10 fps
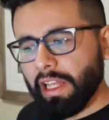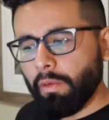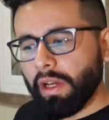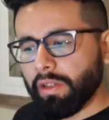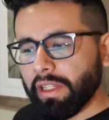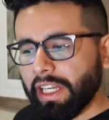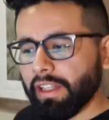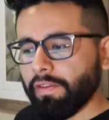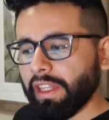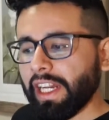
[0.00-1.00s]
like what you
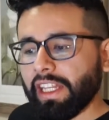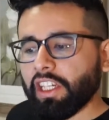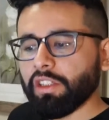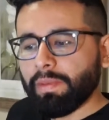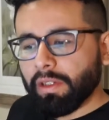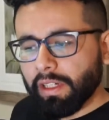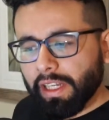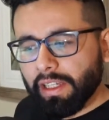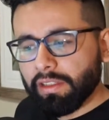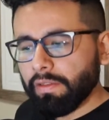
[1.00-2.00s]
need if you need an
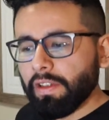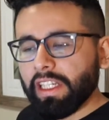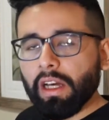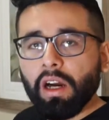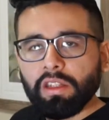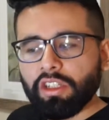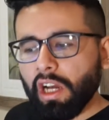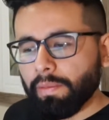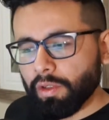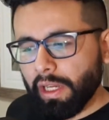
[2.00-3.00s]
experience, if you need on the
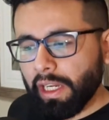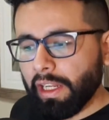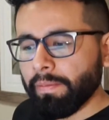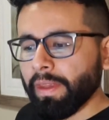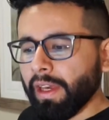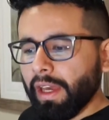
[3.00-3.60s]
job training.